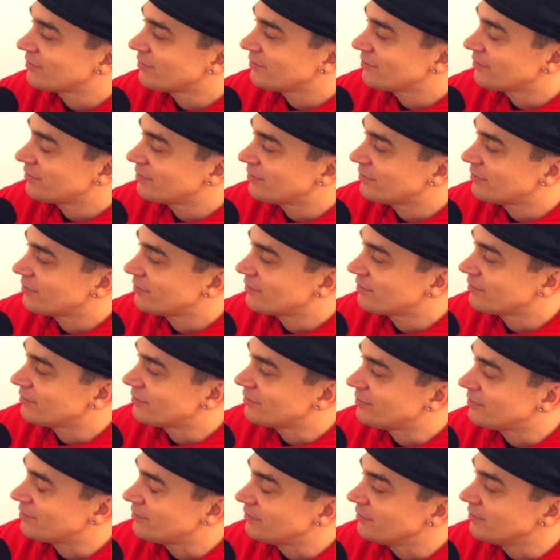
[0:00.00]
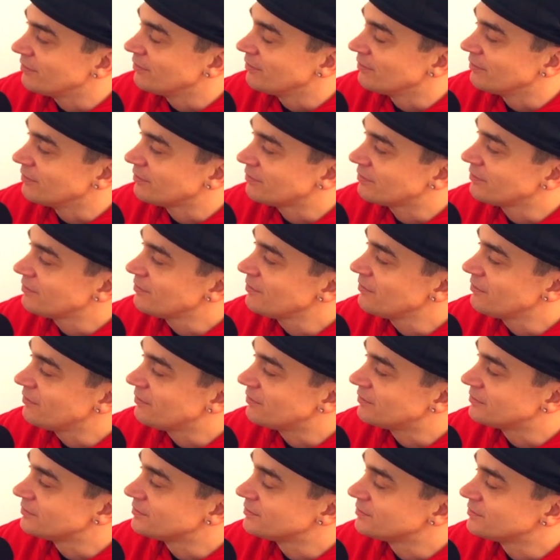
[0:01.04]

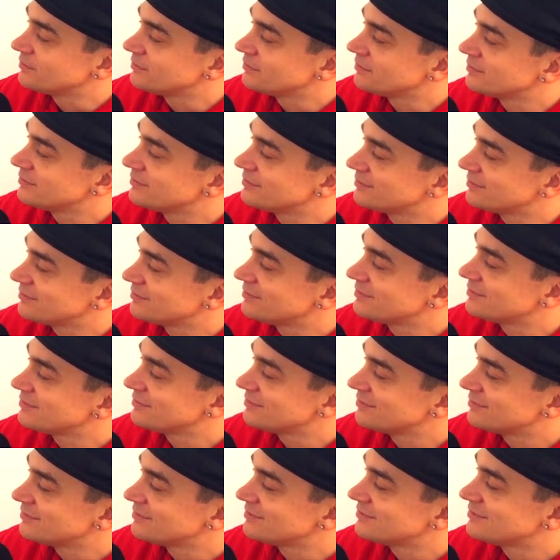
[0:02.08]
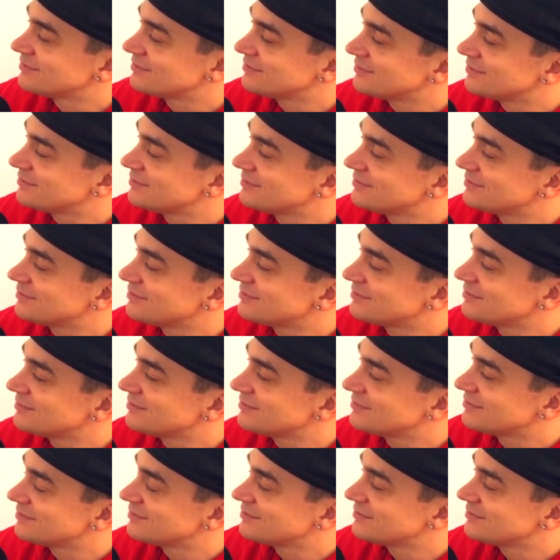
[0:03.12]

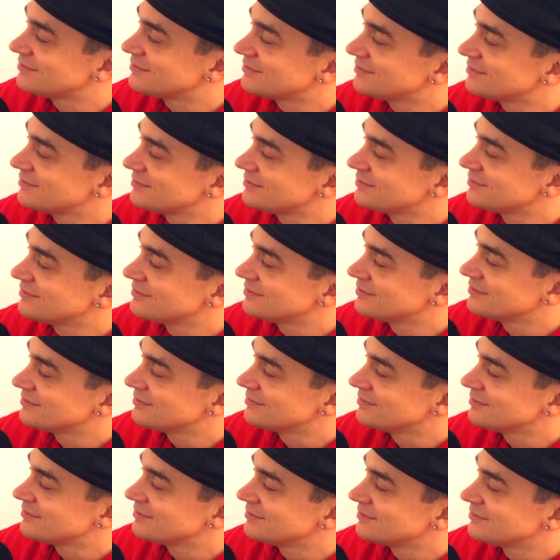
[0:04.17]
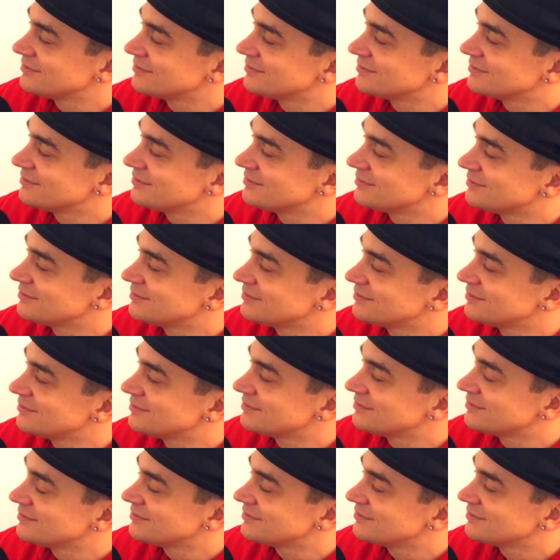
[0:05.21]

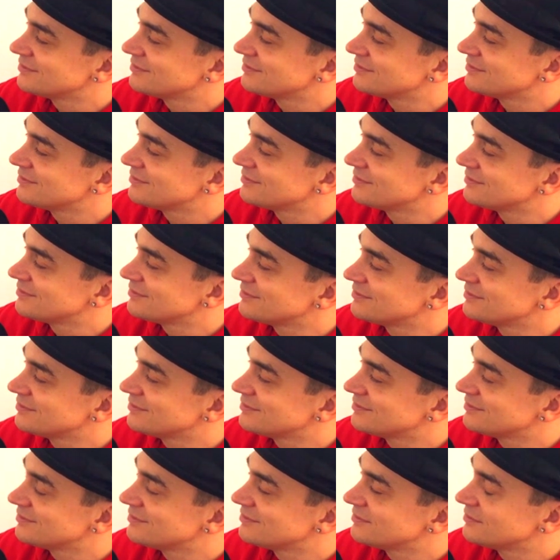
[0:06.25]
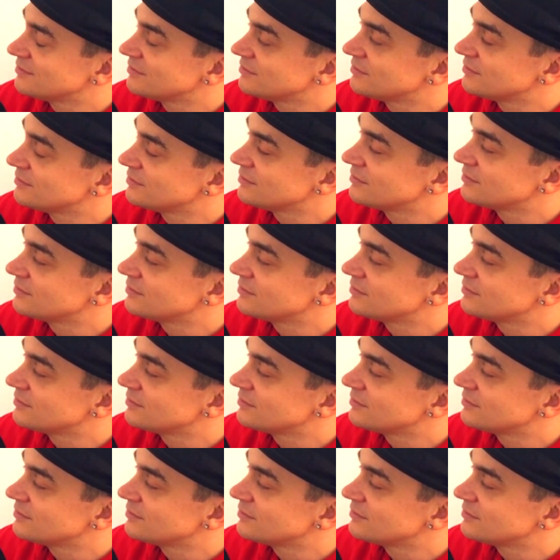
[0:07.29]
No words are spoken by the person on screen.